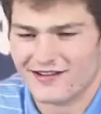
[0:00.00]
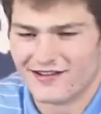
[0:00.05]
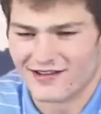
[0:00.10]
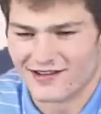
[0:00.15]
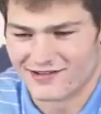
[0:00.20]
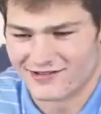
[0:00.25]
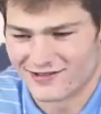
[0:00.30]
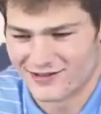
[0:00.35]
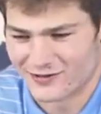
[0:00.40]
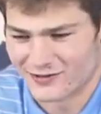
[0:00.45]

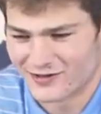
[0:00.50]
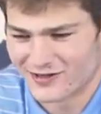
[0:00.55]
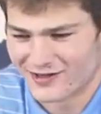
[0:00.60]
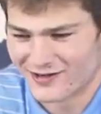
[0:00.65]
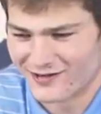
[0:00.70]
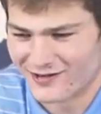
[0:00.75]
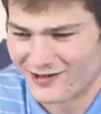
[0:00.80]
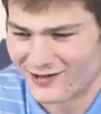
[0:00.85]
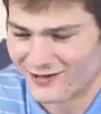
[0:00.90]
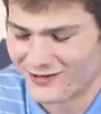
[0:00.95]
I was telling
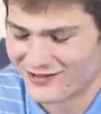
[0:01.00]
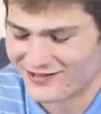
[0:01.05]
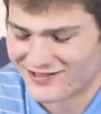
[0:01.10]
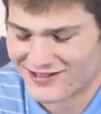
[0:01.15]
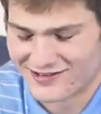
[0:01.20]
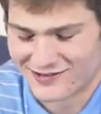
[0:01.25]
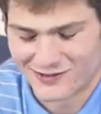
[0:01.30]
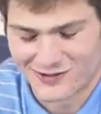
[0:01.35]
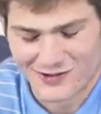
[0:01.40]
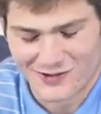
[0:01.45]
Connor Harrell, I
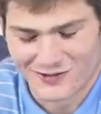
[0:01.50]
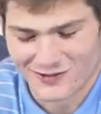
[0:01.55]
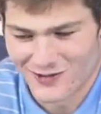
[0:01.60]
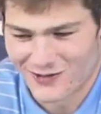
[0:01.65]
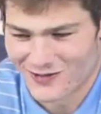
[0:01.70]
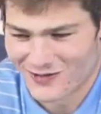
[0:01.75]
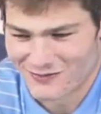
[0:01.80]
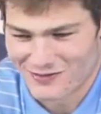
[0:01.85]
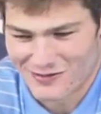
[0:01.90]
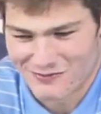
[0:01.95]
said, they're going
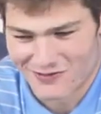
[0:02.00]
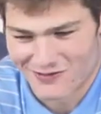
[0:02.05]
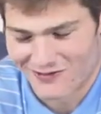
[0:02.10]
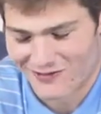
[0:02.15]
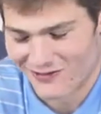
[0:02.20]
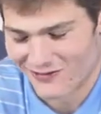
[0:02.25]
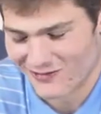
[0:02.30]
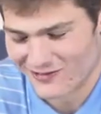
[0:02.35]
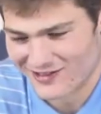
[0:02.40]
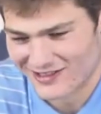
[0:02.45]
low on me. I'm going to
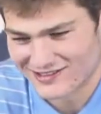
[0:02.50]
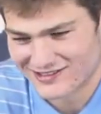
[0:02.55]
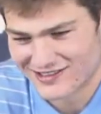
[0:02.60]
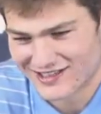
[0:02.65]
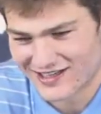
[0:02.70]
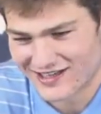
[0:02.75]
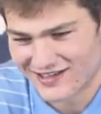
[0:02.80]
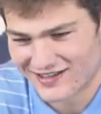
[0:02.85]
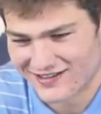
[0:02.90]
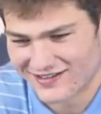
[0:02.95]
hurdle the next
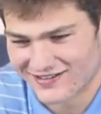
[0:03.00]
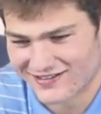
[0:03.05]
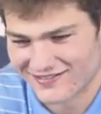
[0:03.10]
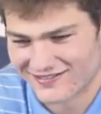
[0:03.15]
guy.